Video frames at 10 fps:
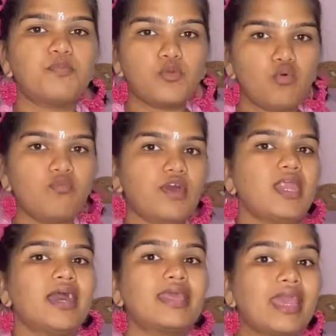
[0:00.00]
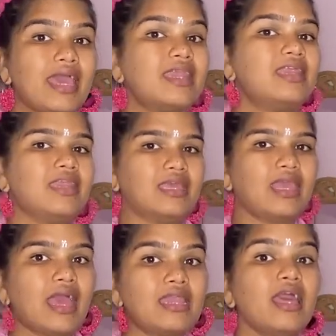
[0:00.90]
proven again and
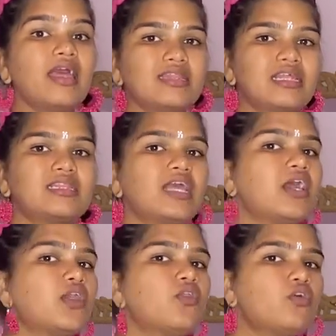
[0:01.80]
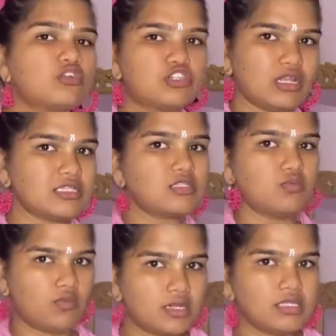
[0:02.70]
again that they are not
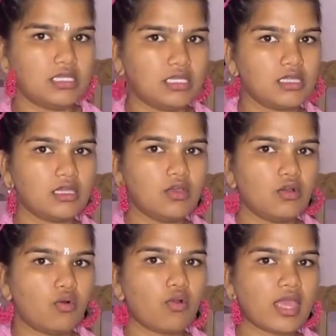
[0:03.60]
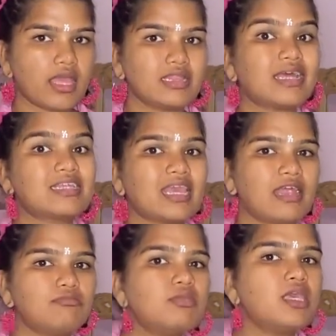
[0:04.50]
trustworthy. Okay, that
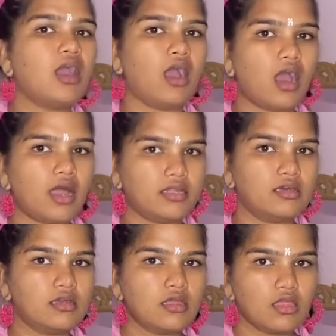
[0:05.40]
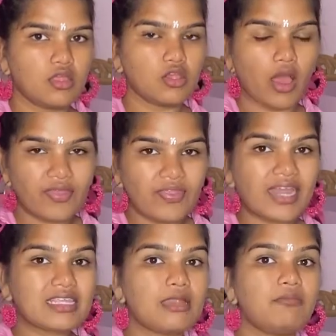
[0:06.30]
can be hard, and
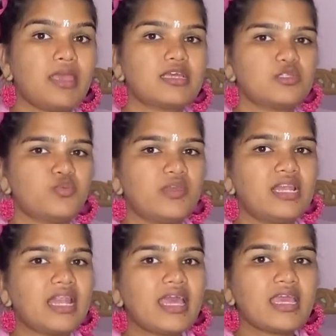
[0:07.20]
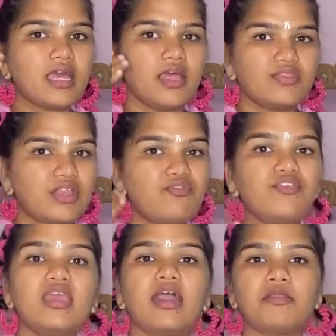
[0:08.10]
that can make us feel like that
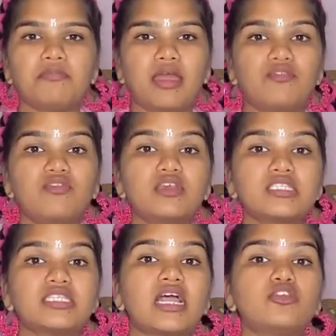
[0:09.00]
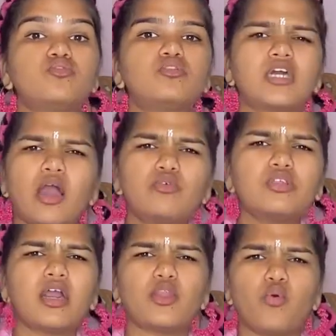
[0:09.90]
we are mad. We start to doubt
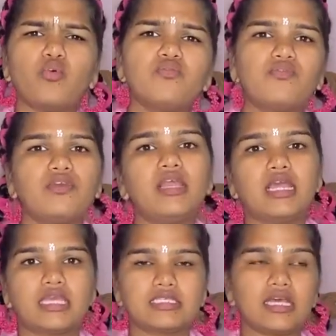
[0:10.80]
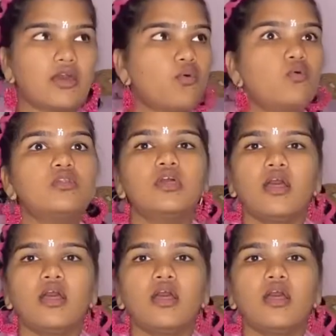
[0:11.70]
our own feelings, our own,